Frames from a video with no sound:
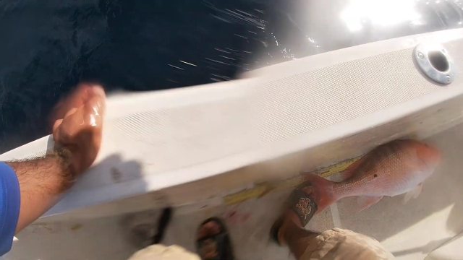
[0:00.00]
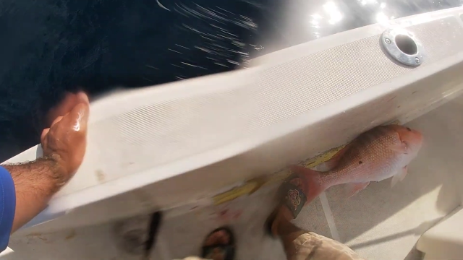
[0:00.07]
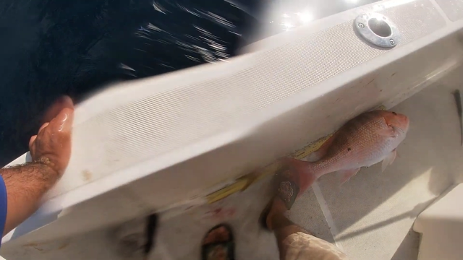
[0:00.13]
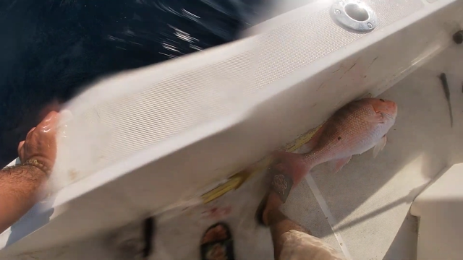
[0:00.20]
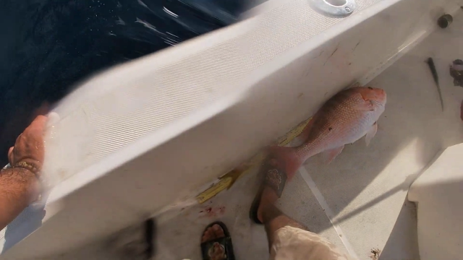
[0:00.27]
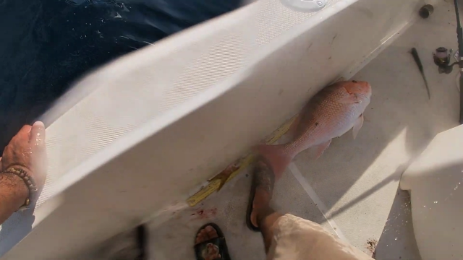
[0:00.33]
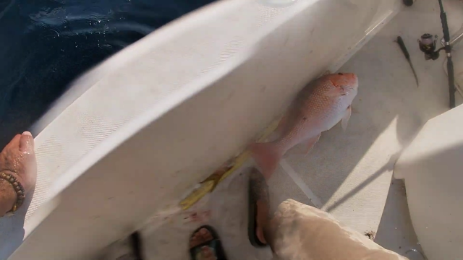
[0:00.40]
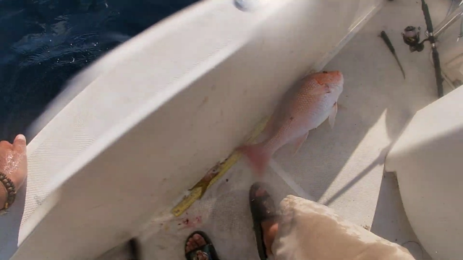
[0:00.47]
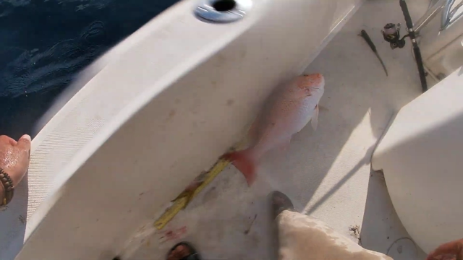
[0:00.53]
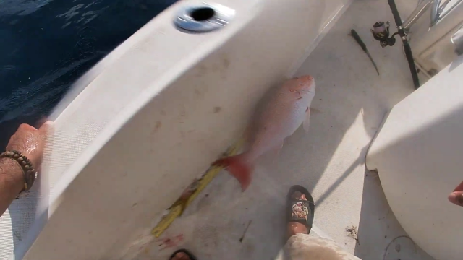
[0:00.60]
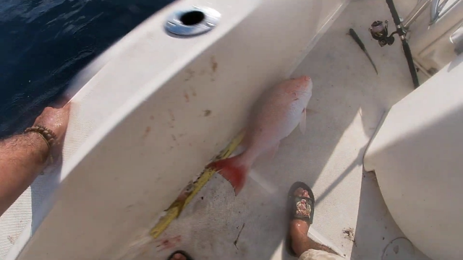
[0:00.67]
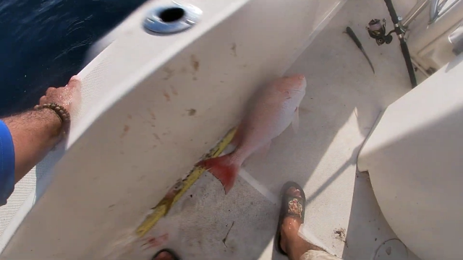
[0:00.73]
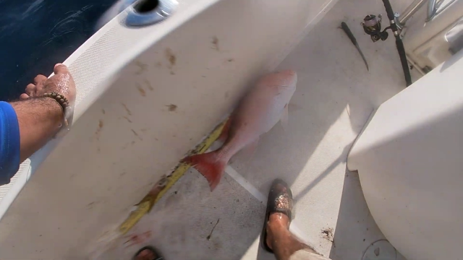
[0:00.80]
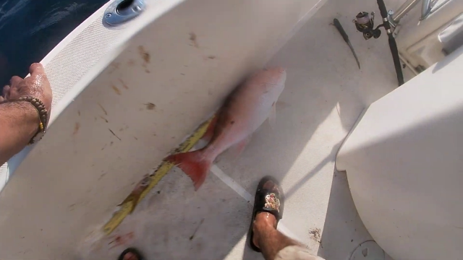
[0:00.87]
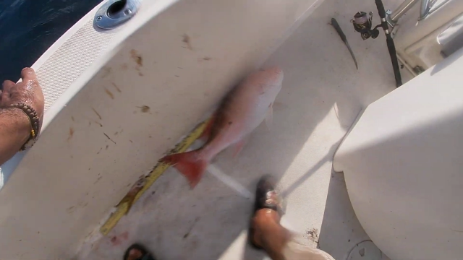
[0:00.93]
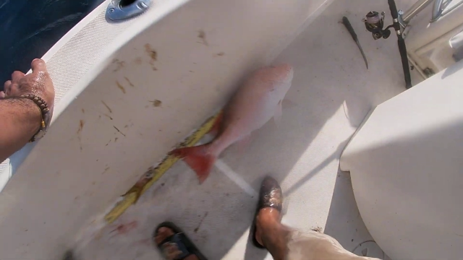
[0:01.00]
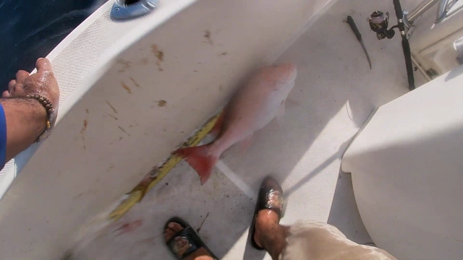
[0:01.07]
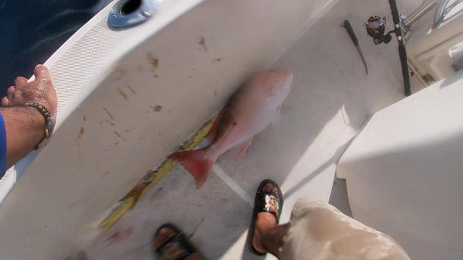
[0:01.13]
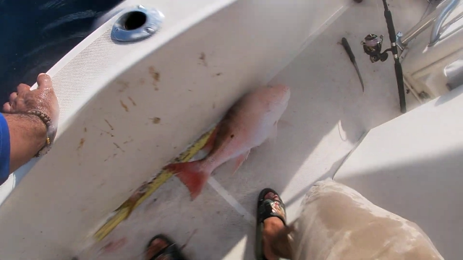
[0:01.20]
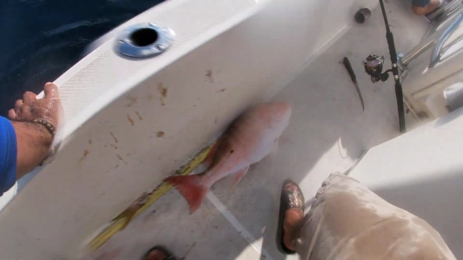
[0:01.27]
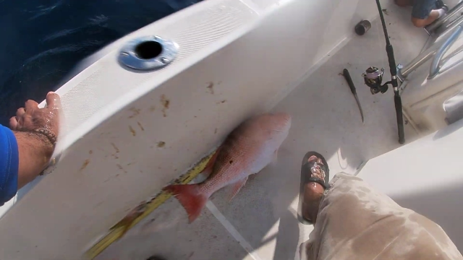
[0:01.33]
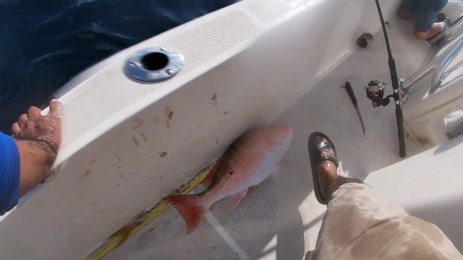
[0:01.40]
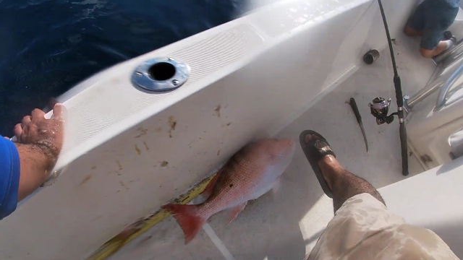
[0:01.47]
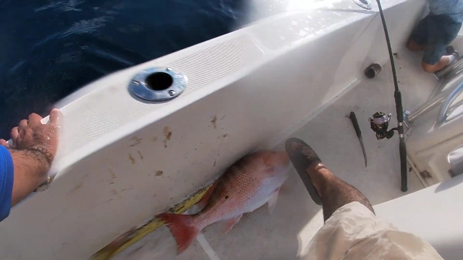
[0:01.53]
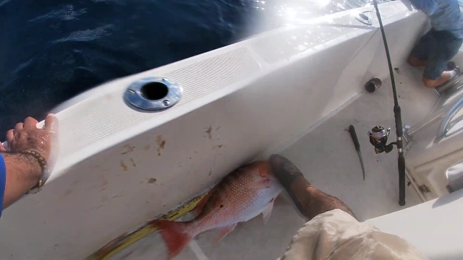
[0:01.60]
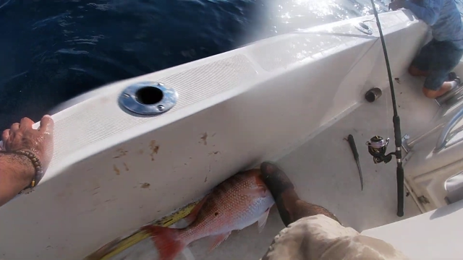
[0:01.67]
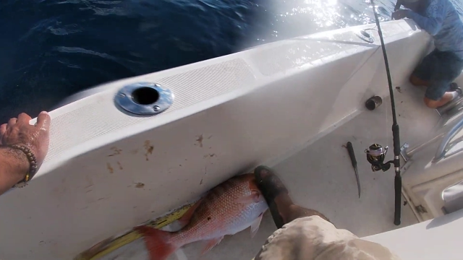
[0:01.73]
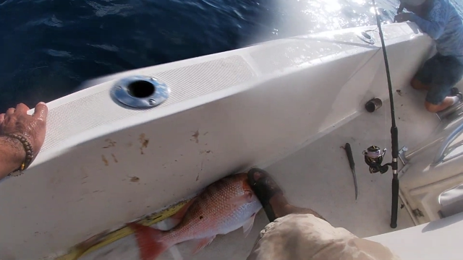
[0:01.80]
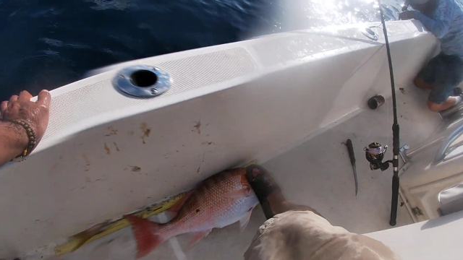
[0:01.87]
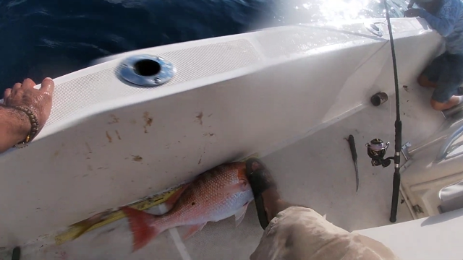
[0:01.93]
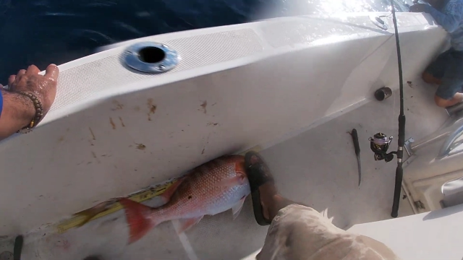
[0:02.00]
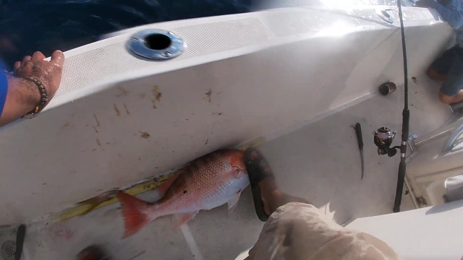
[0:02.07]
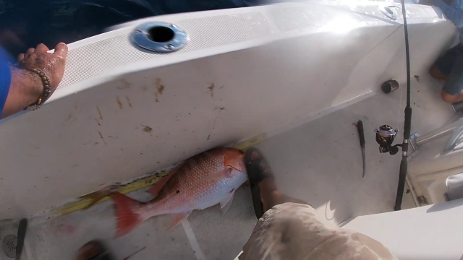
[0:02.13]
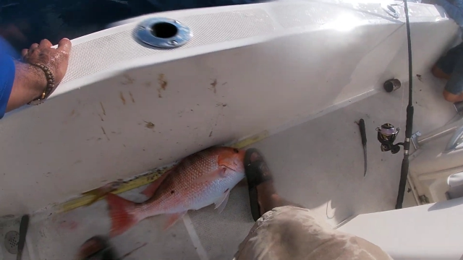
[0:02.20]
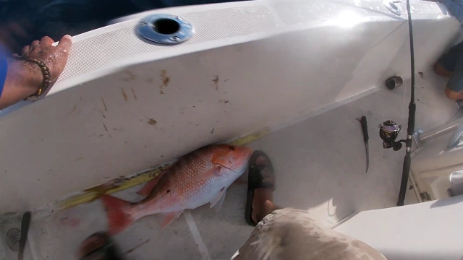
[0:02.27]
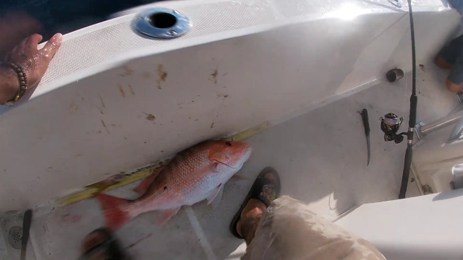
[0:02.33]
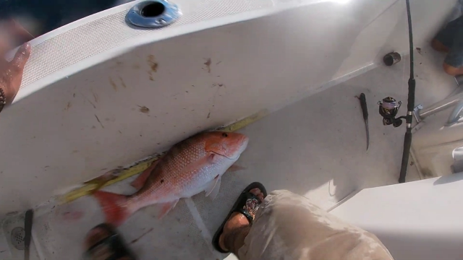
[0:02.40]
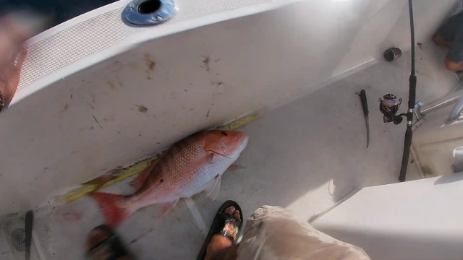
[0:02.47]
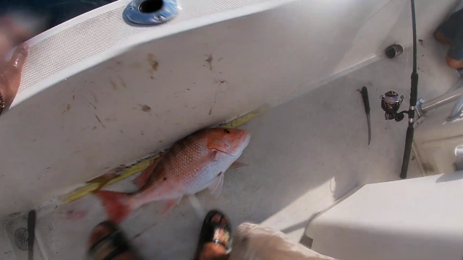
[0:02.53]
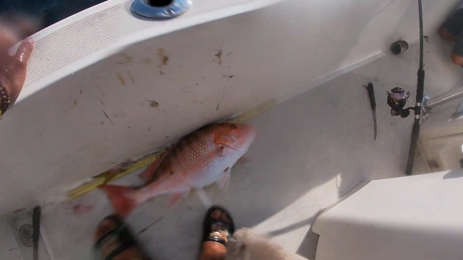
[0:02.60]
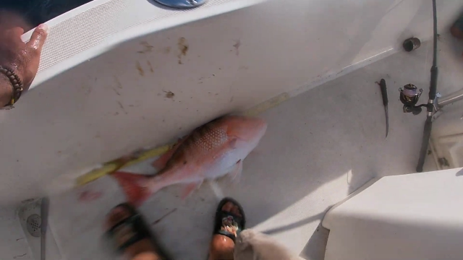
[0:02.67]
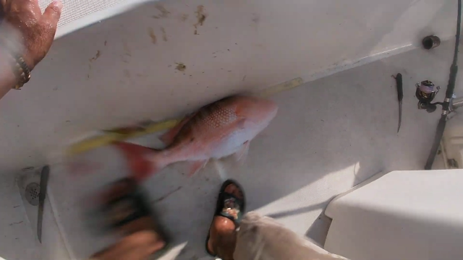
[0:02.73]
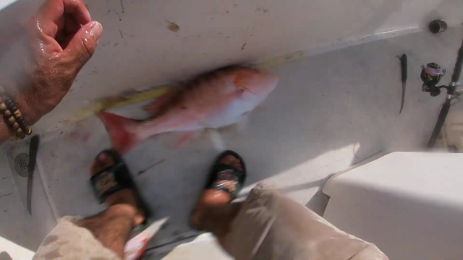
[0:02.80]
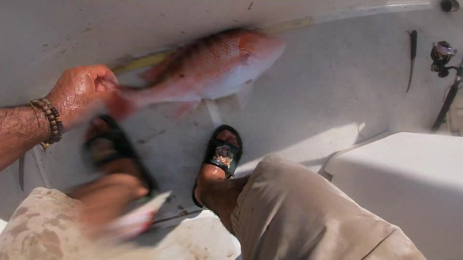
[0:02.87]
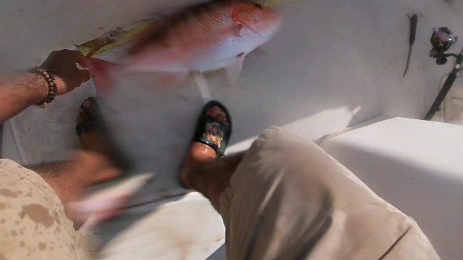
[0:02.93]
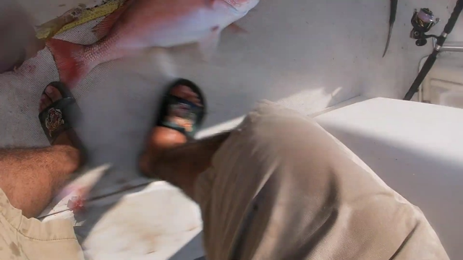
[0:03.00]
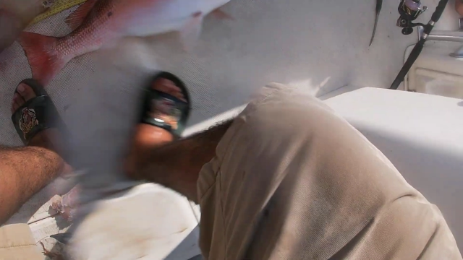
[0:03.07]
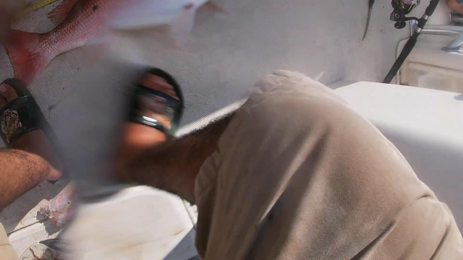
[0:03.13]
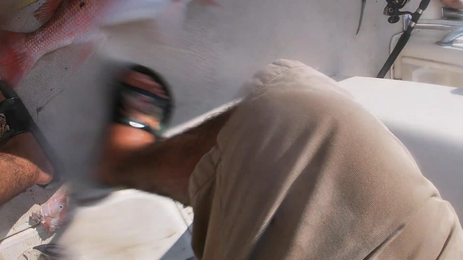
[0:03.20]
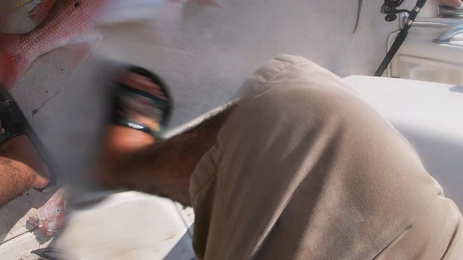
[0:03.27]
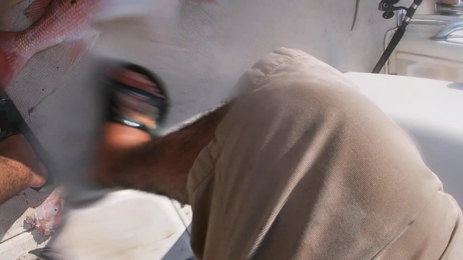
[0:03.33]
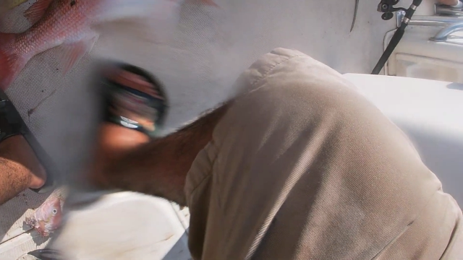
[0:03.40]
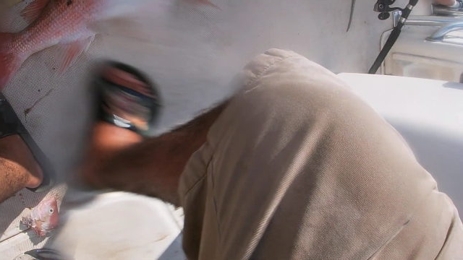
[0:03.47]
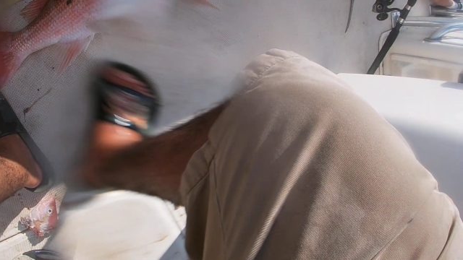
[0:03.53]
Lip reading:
No face is visible, so there are no lips to read.